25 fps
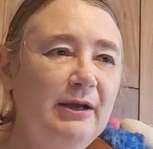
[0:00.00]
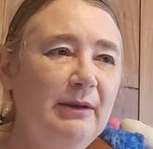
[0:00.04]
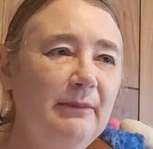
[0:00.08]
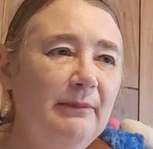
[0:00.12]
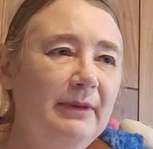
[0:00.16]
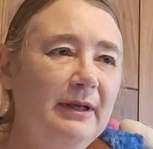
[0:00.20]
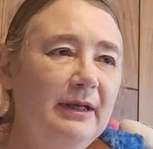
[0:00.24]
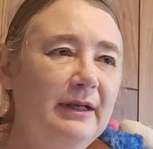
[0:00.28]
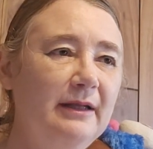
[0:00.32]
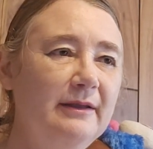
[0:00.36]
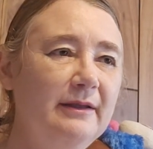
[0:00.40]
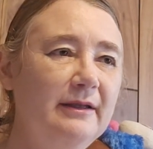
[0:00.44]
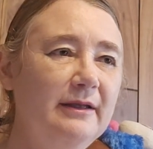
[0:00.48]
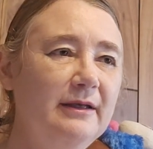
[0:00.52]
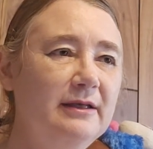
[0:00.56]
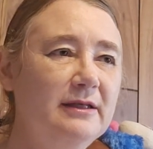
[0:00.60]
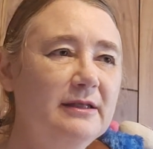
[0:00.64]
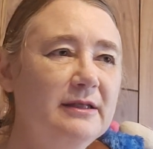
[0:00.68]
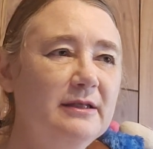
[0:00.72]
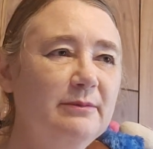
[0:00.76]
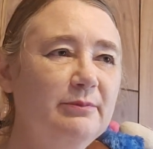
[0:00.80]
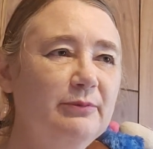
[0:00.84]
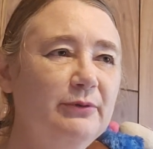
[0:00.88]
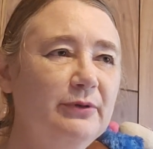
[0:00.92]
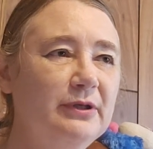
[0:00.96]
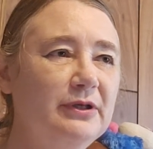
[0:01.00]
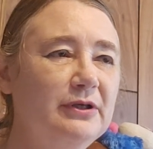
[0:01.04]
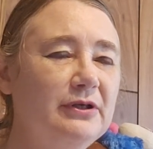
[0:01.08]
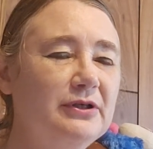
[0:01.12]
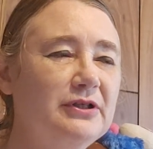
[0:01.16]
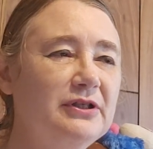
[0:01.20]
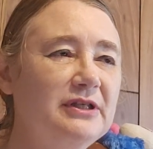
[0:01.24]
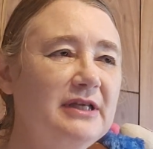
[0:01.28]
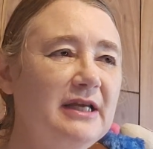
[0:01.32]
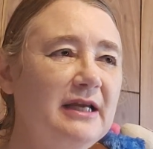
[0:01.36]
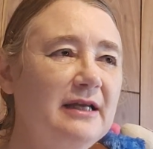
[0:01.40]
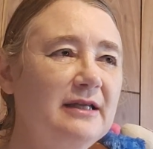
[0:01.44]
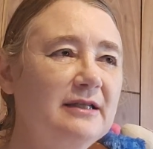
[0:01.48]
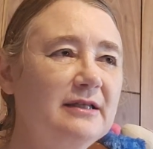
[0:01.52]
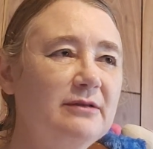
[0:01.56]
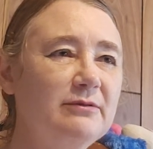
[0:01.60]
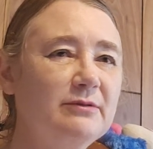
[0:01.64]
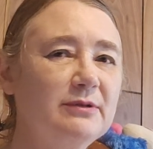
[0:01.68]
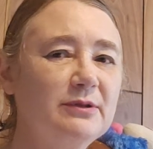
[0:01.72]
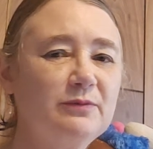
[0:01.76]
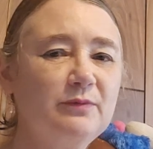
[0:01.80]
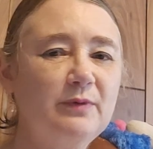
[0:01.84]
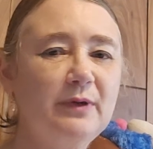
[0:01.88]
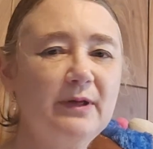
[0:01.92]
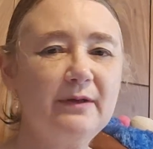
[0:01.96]
but I think it's a pretty good chance it
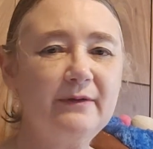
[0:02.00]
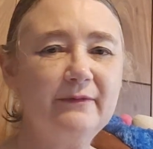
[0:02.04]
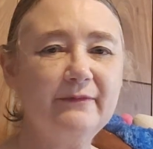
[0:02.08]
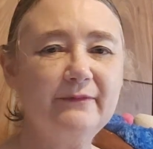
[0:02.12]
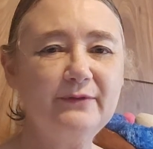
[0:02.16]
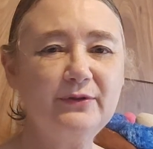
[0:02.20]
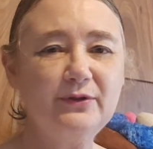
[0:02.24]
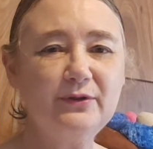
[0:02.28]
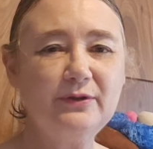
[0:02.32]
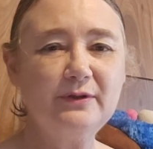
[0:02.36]
was one of